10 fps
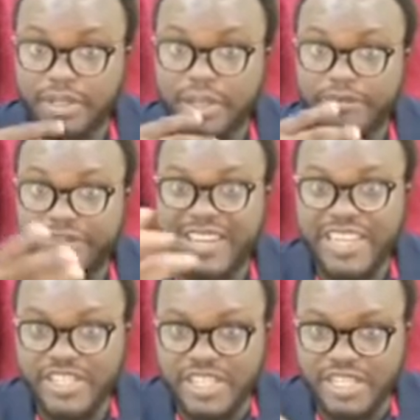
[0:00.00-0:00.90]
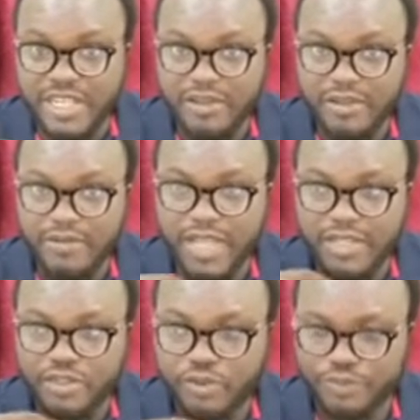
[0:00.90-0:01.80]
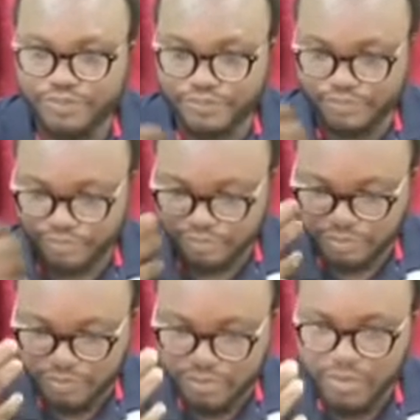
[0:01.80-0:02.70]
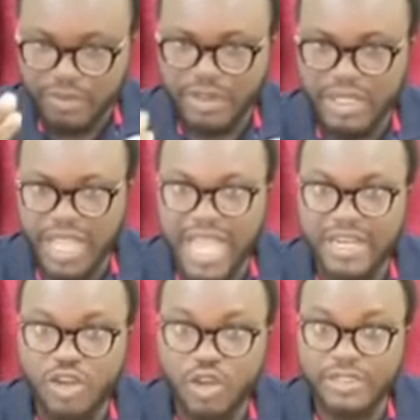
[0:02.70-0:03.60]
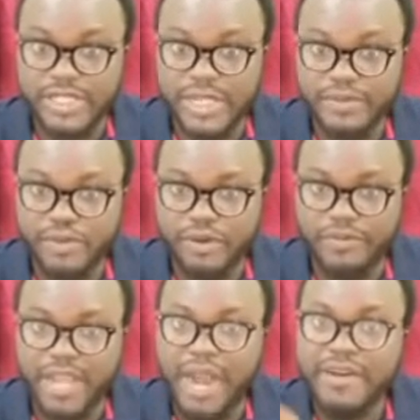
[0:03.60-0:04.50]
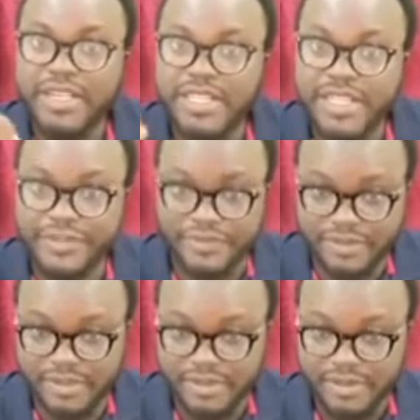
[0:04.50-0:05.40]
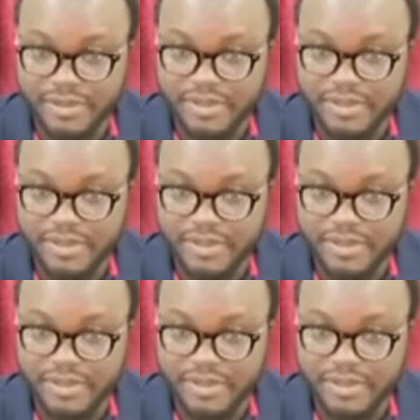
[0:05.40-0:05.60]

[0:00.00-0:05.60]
villages and all of that. So they had a concept of carrying gifts